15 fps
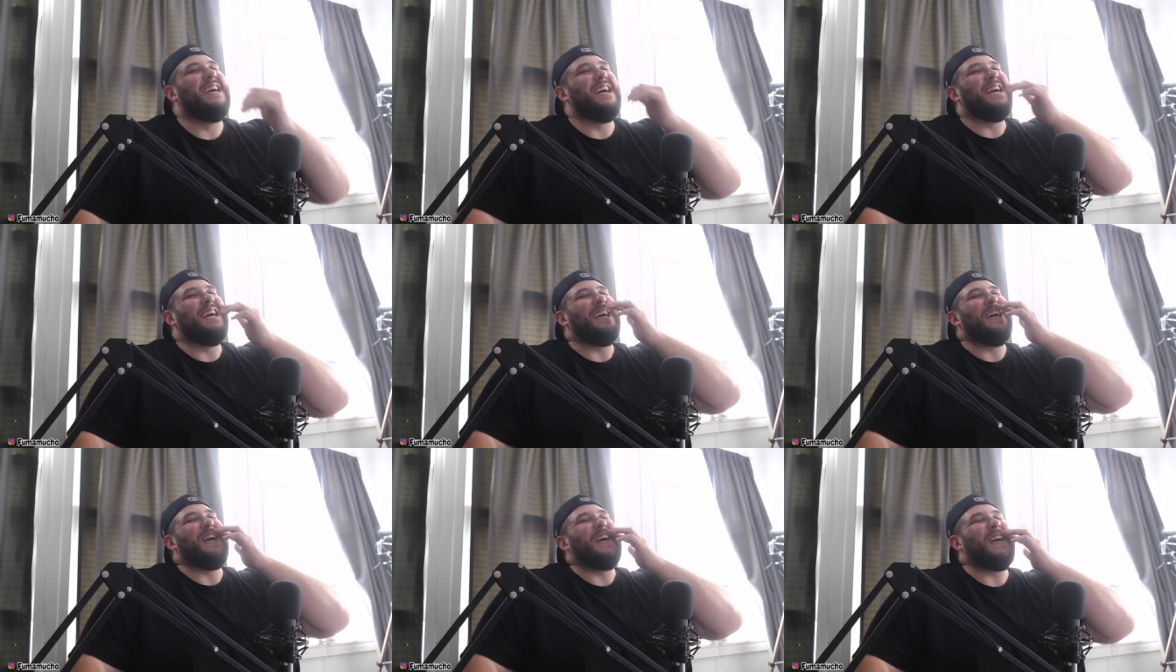
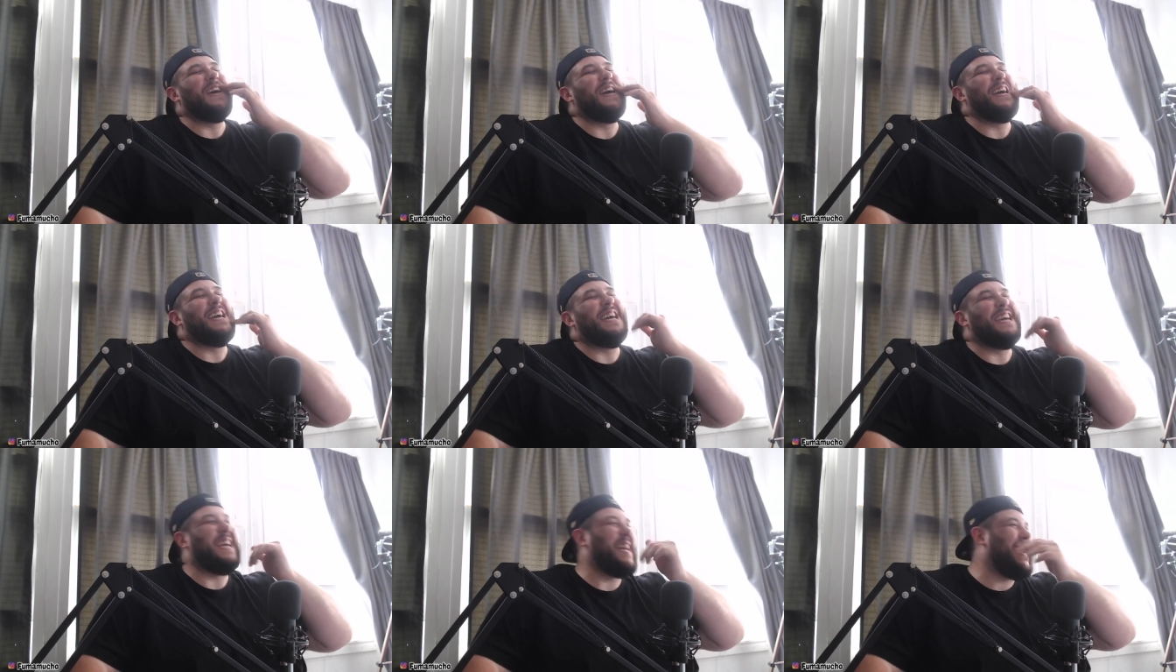
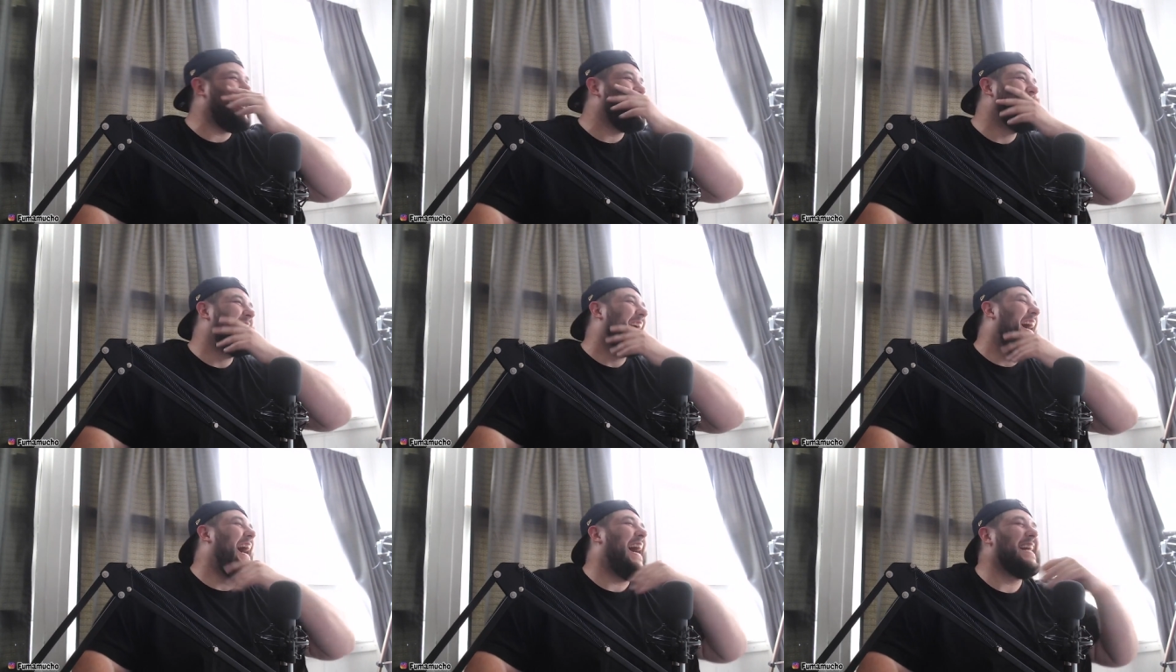
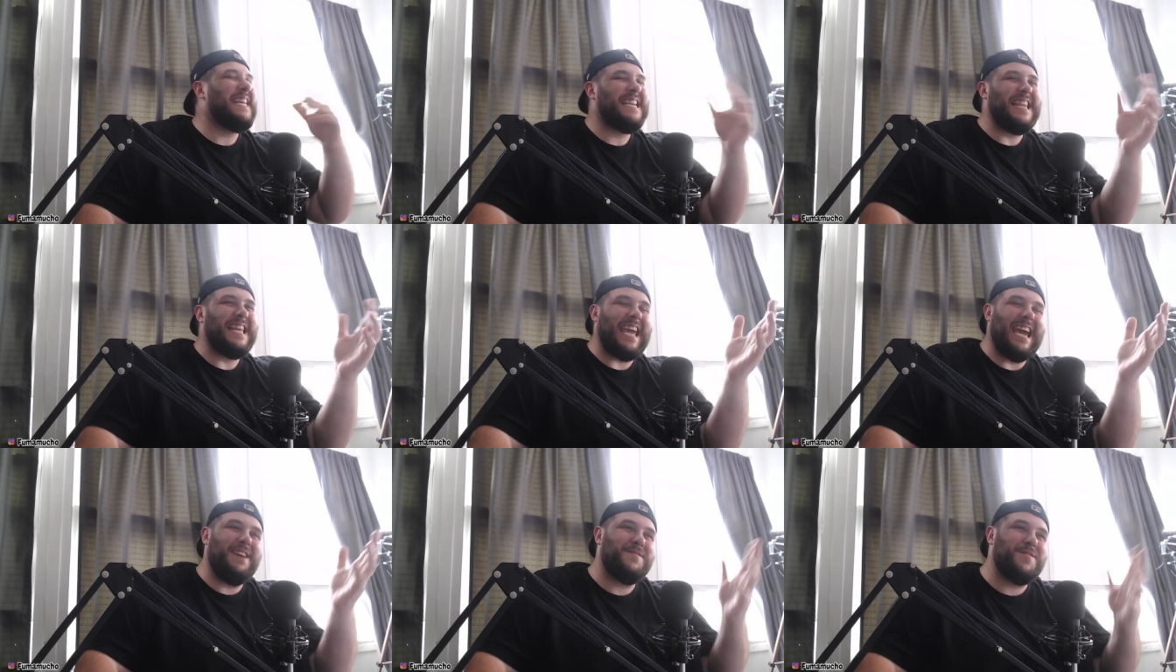I think like
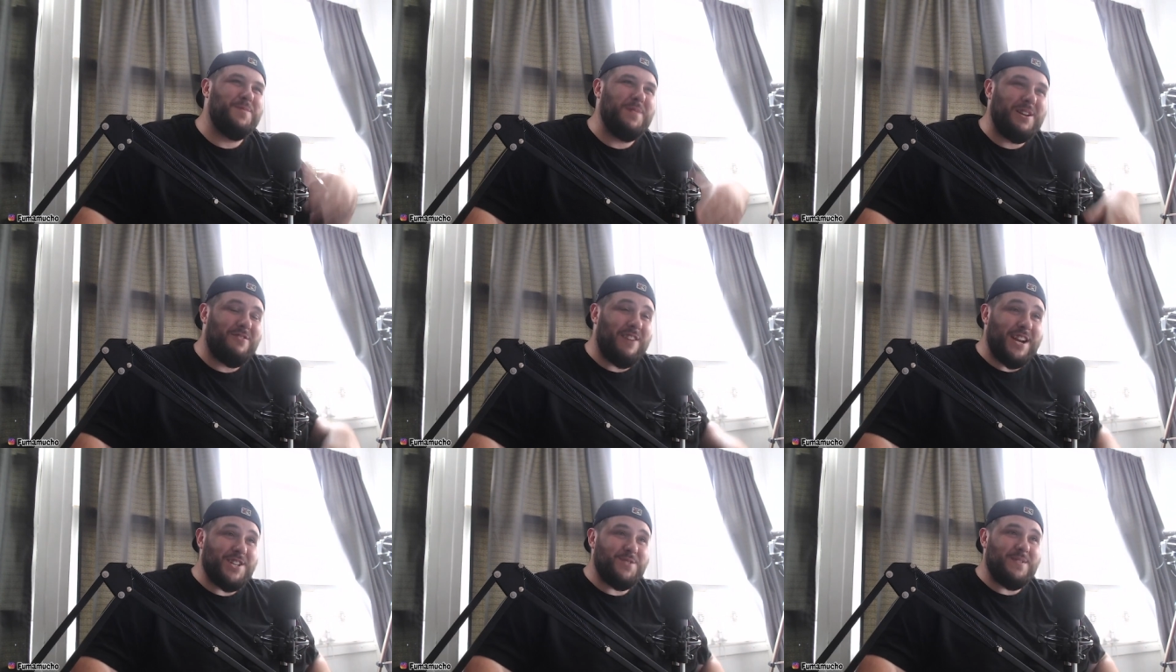after we
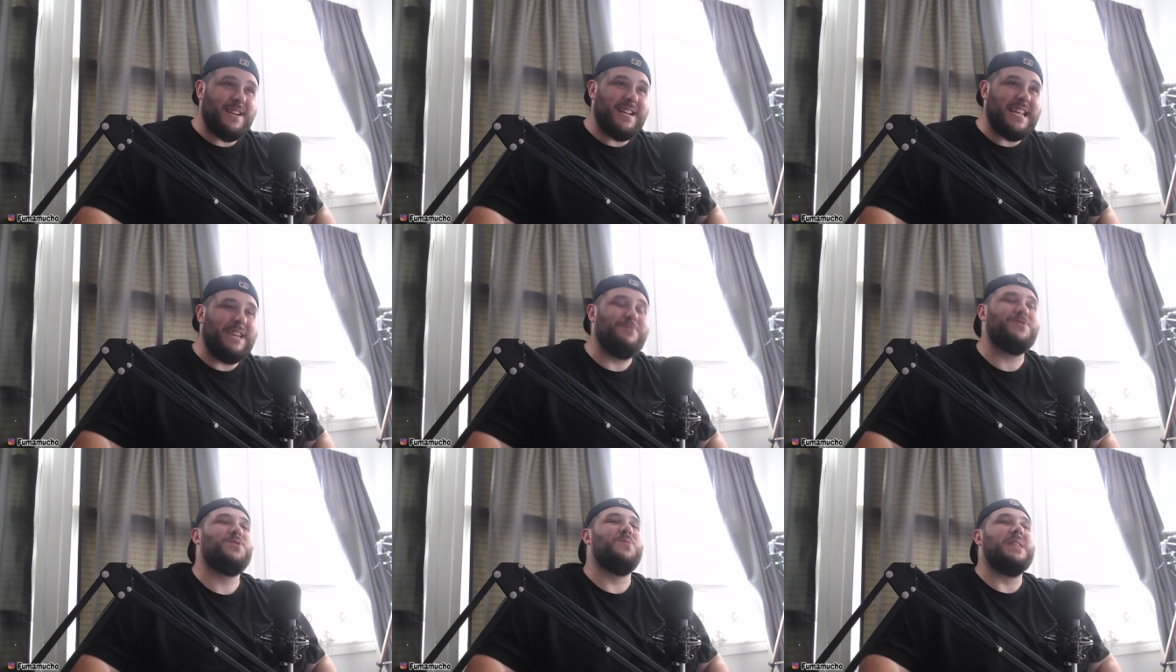graduated, he
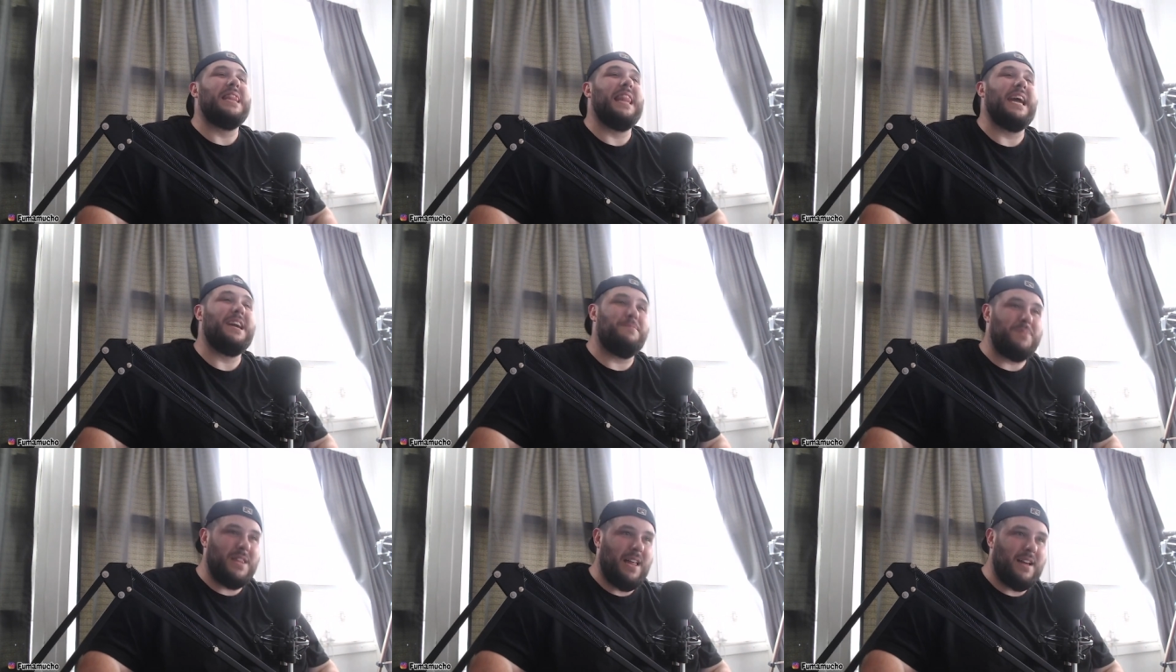was doing
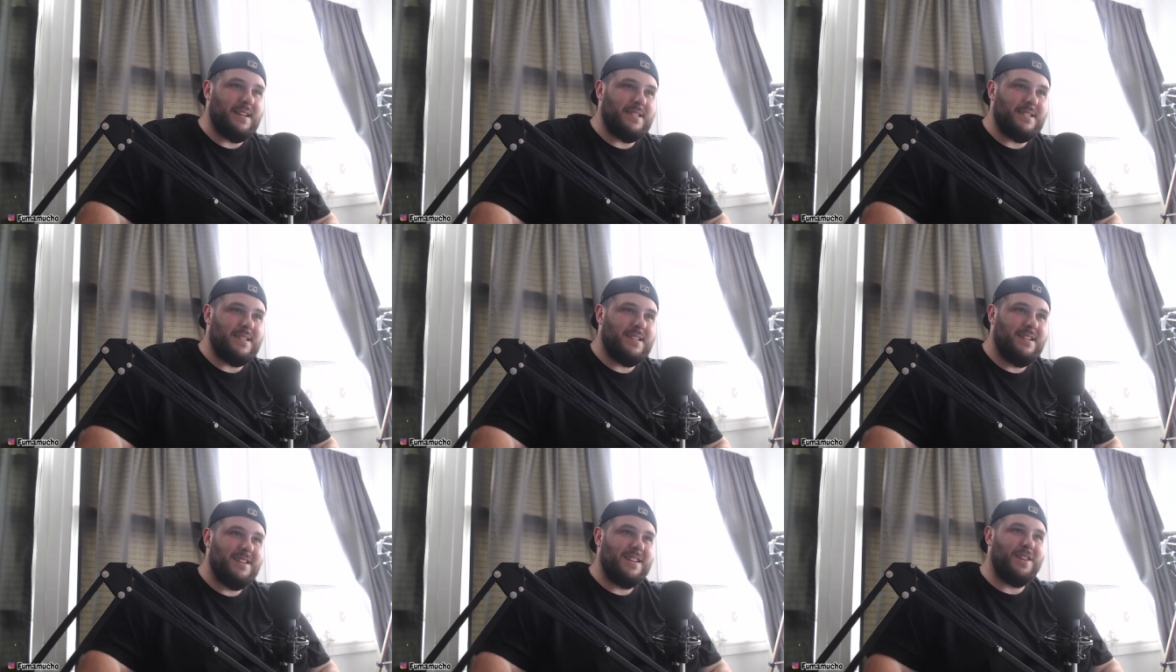layup lines.
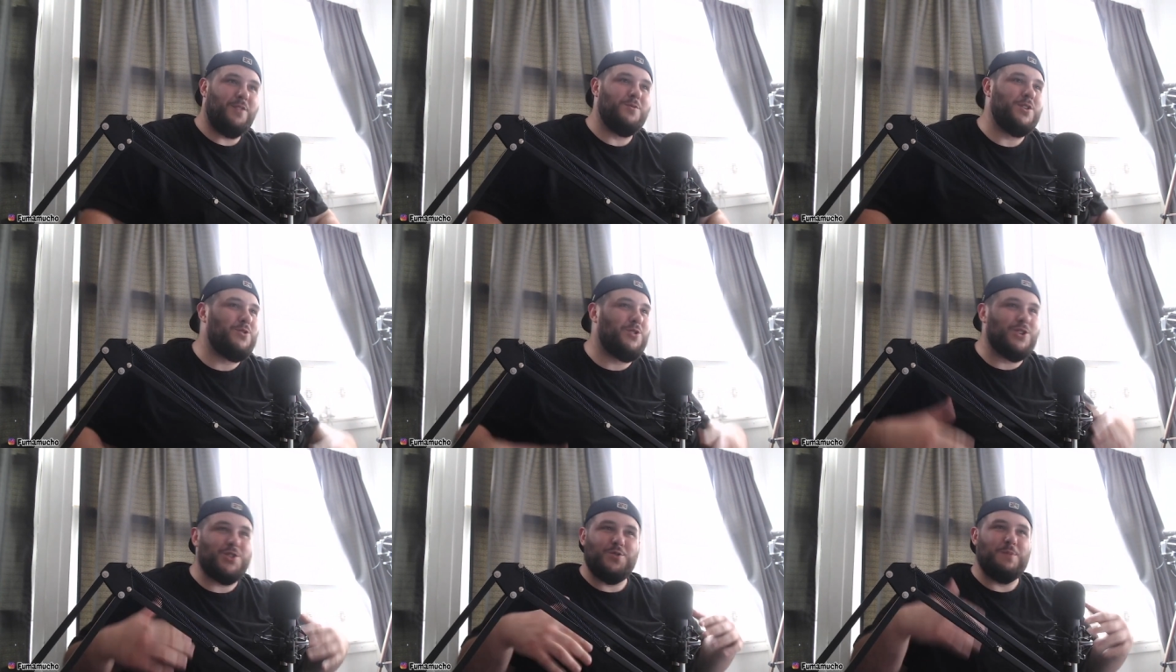You know, when you
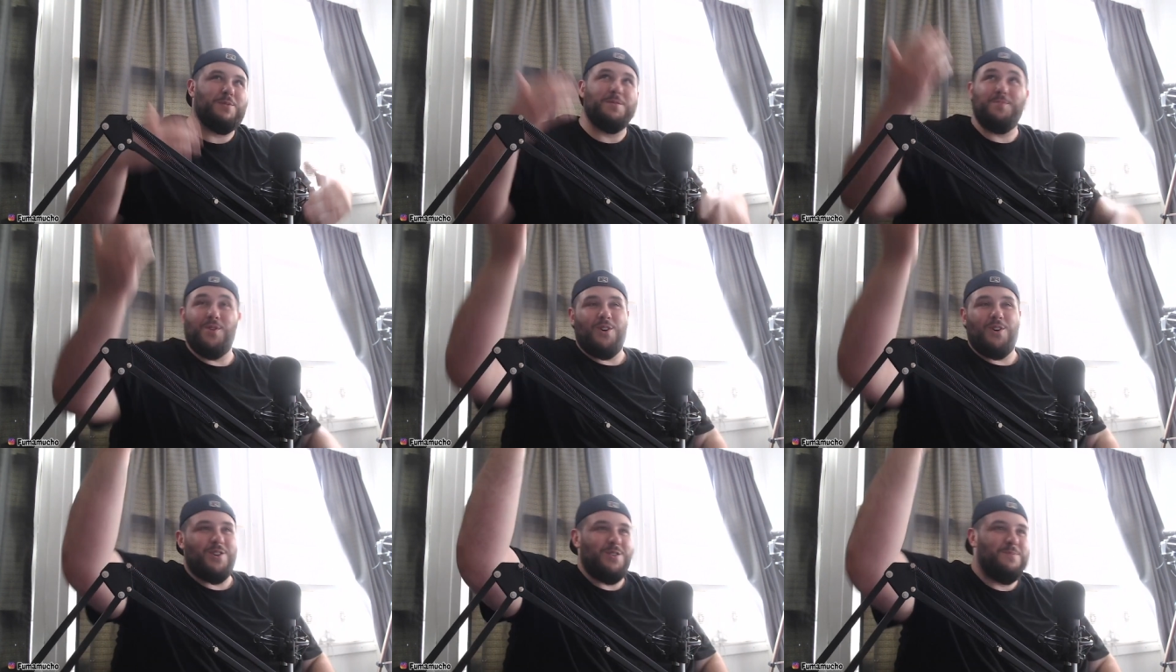just dribble the
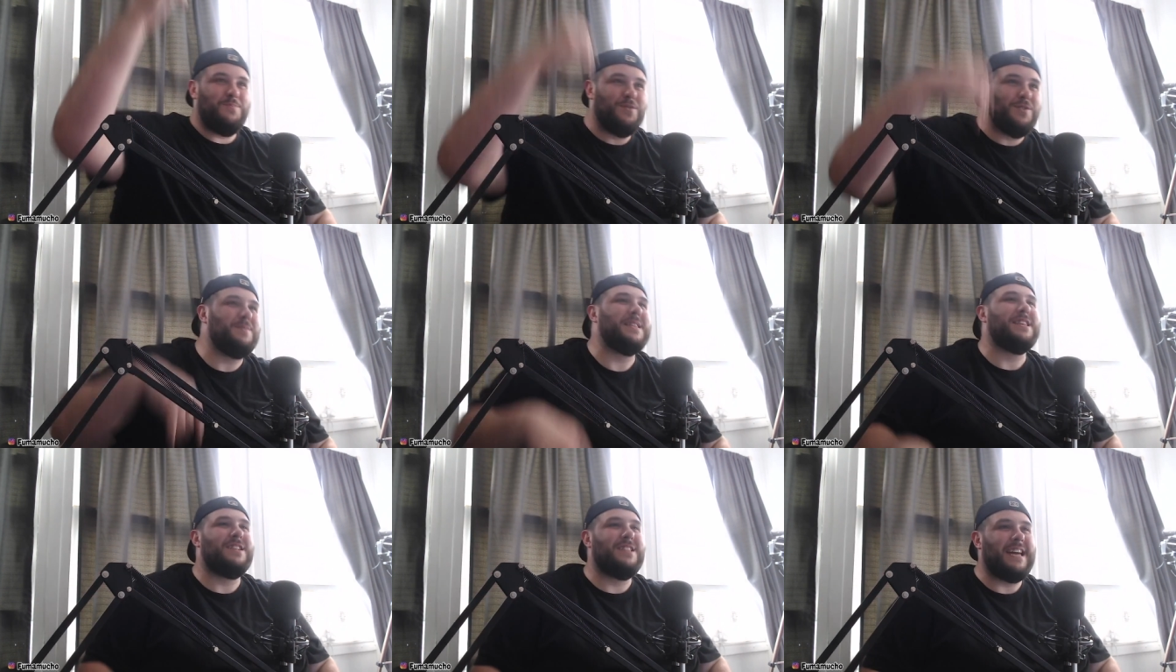ball and you put in a
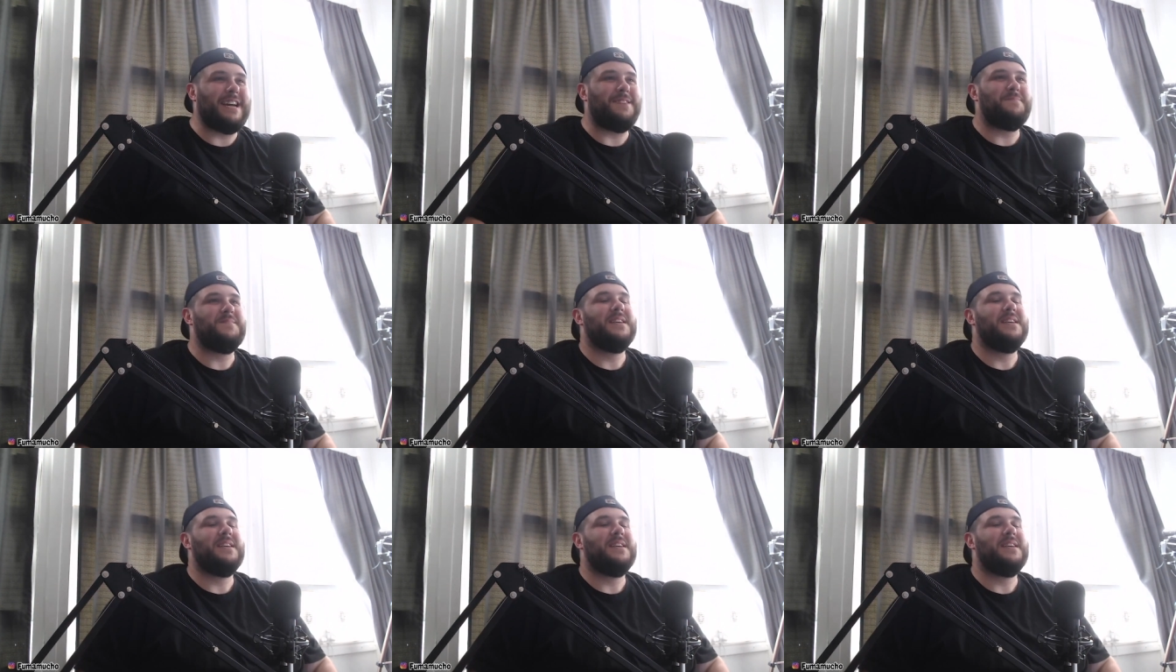little layup?